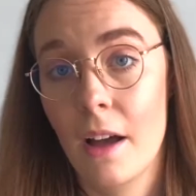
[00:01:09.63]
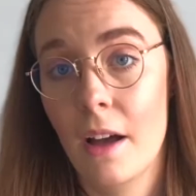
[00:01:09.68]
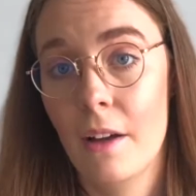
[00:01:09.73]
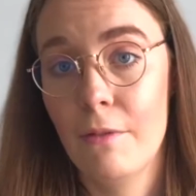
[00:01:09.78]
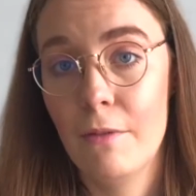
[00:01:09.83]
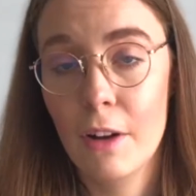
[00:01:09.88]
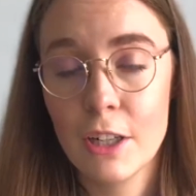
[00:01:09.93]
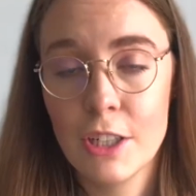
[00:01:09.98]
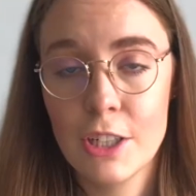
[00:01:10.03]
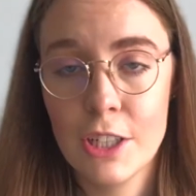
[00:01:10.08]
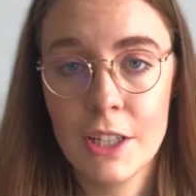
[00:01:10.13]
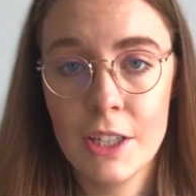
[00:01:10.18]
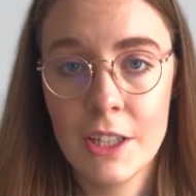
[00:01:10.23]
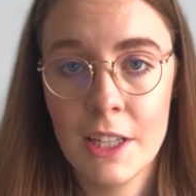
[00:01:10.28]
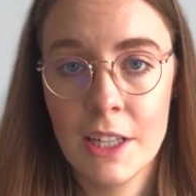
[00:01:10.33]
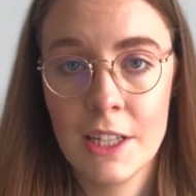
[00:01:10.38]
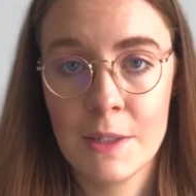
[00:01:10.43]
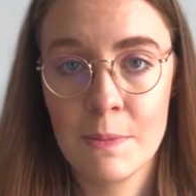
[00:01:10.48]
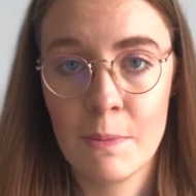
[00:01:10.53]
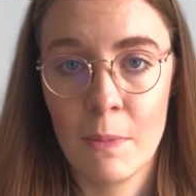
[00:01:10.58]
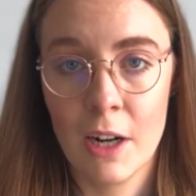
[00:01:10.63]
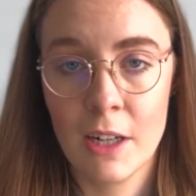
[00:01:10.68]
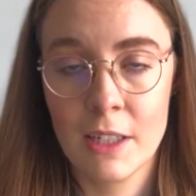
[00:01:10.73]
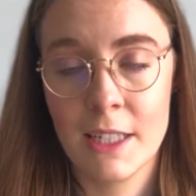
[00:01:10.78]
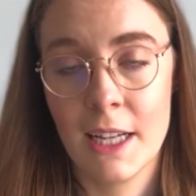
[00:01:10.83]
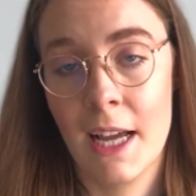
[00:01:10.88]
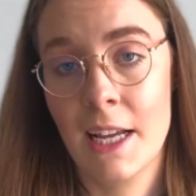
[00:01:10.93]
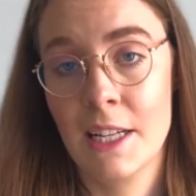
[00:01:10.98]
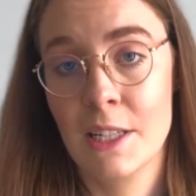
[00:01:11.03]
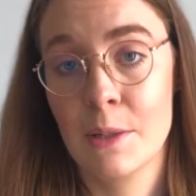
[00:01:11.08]
A function that is marked
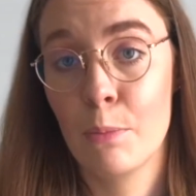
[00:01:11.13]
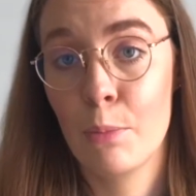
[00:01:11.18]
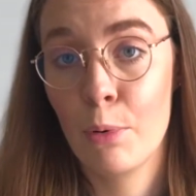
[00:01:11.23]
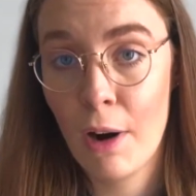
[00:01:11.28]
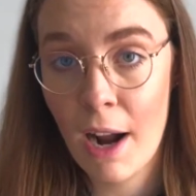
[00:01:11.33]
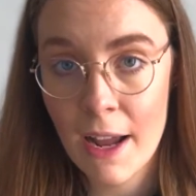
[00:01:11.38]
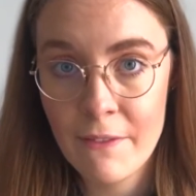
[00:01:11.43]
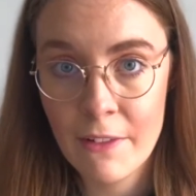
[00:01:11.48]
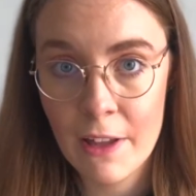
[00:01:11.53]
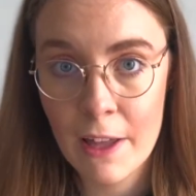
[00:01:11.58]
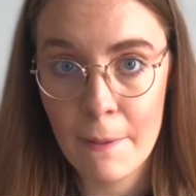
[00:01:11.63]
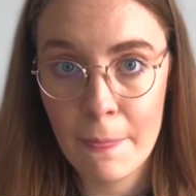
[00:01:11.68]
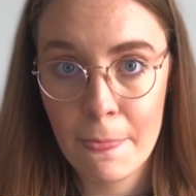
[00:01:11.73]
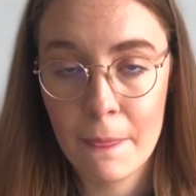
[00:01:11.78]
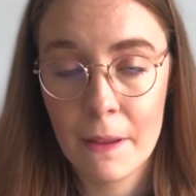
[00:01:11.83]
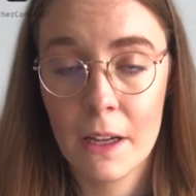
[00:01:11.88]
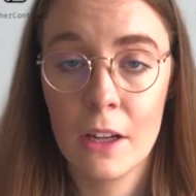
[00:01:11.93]
as private